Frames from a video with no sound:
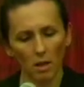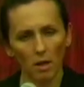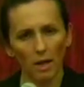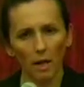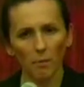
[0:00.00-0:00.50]

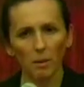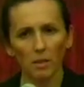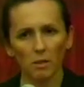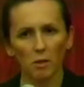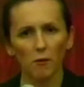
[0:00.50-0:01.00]

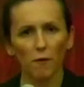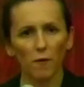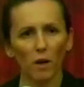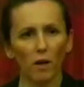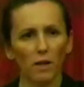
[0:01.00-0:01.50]
Helping to
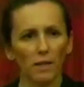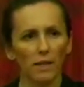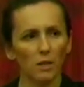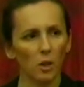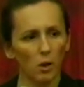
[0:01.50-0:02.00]
find
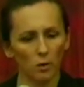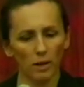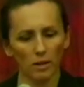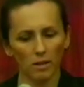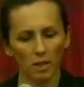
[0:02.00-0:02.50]
and
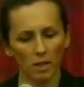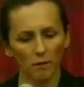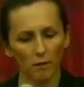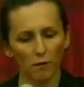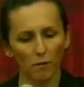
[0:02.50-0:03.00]
collate this kind
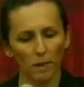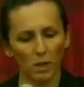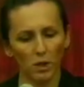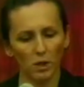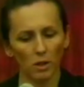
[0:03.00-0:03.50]
of
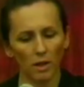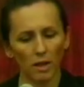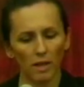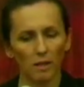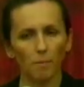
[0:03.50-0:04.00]
information
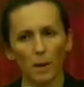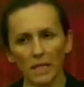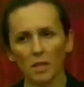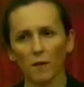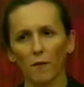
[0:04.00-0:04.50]
is a
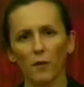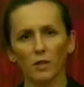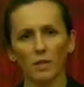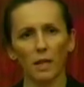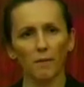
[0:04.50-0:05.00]
basic
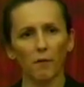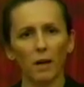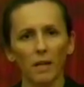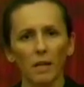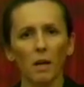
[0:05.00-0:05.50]
first step for
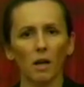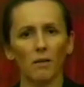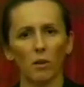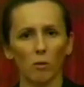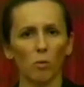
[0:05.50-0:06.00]
any kind
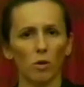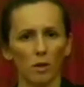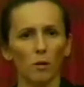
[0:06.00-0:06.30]
of other work.